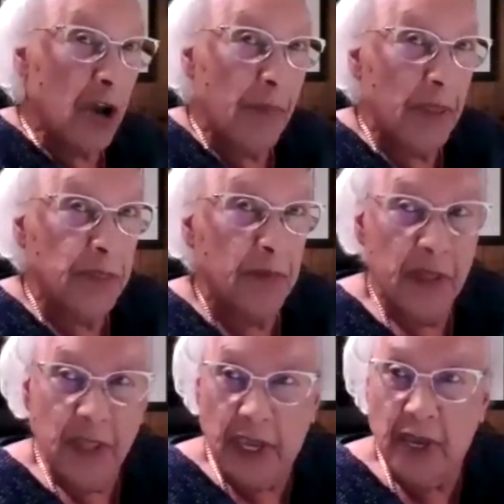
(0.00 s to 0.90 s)
talk about the
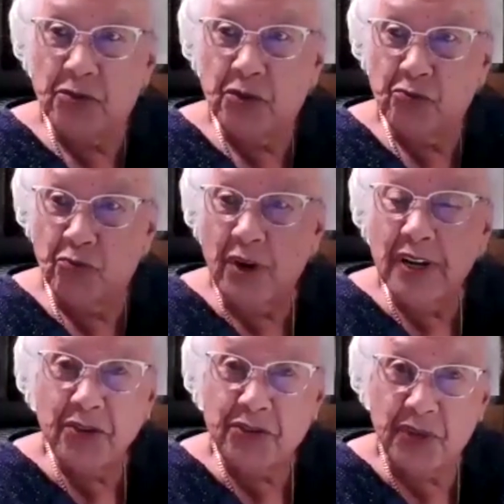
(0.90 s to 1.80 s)
him
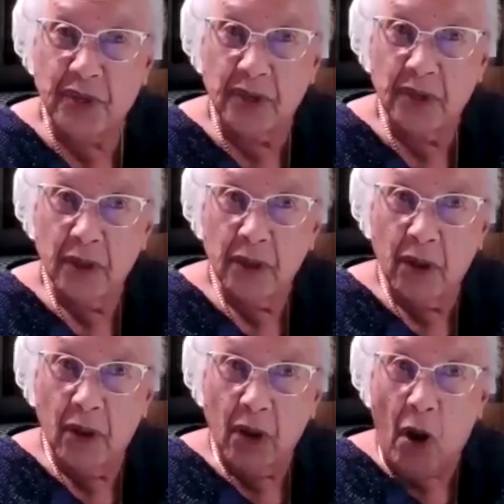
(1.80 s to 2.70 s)
releasing
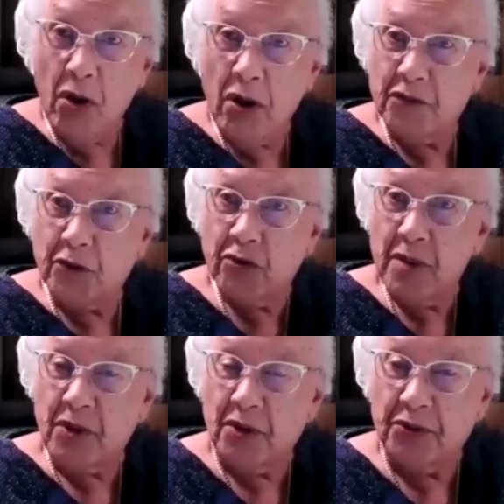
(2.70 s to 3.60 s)
all of the
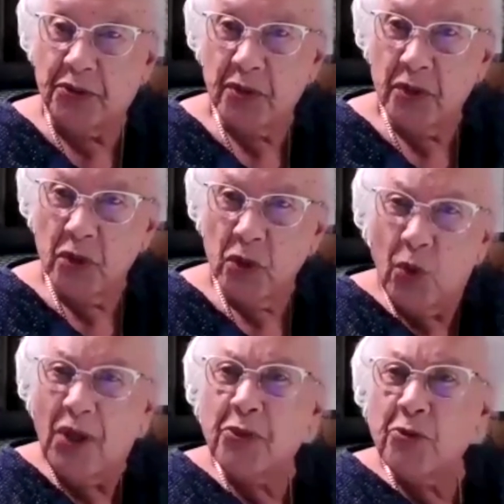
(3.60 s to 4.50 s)
criminals.
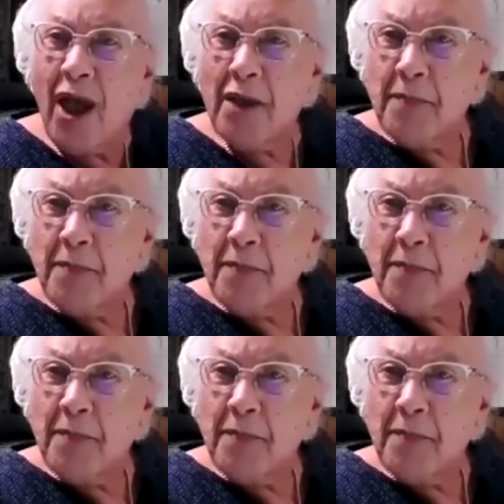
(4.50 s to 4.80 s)
Well, throughout